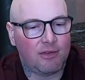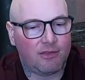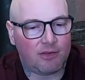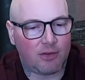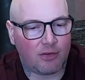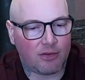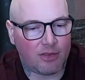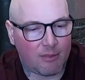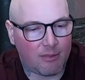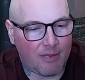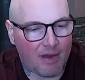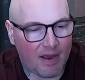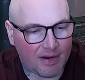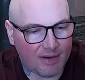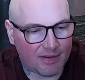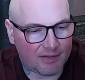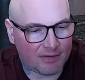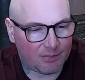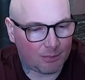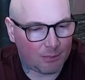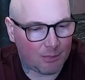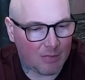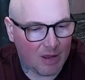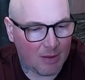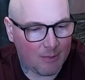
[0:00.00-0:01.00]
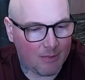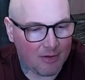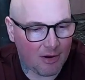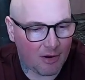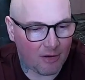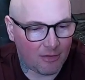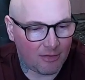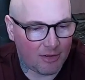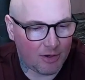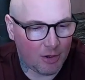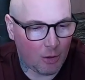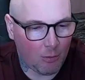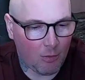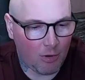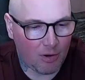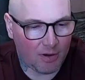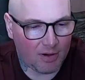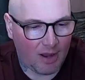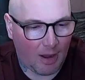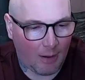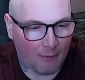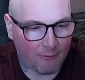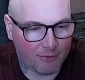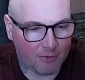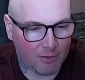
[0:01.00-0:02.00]
So the Mucks maybe are a little
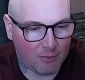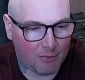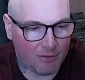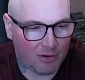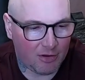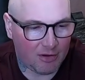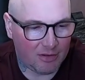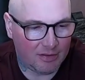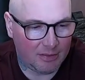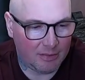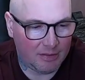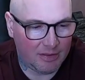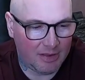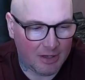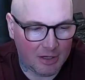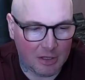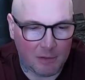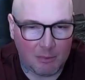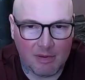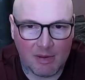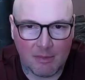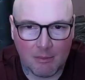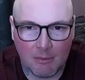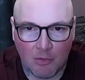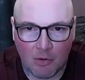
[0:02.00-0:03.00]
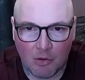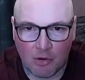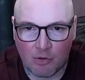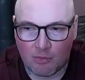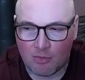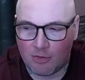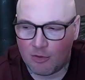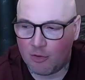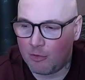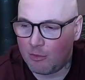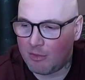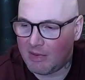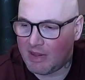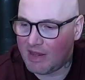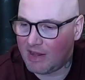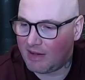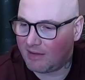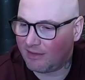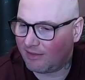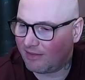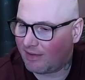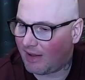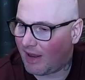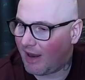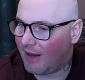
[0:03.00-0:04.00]
more comfortable, a little bit more roomy
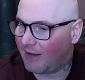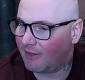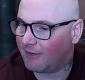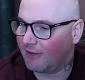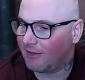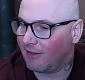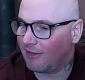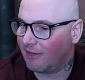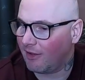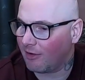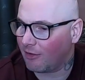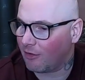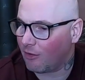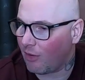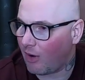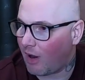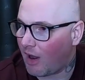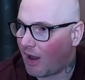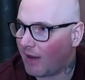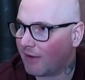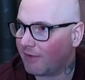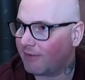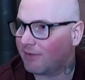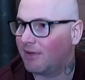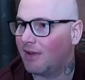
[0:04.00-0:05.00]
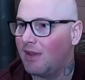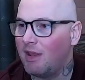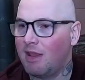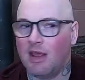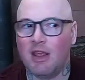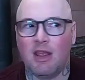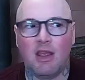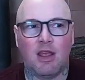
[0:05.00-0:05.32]
inside than the Lacrosse.